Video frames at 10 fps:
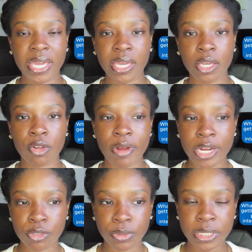a
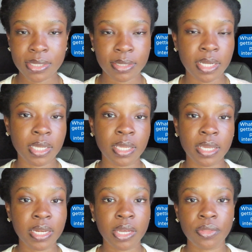graduate study
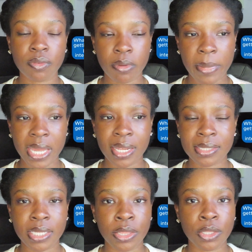in health
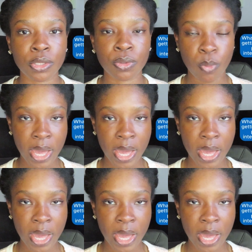informatics in the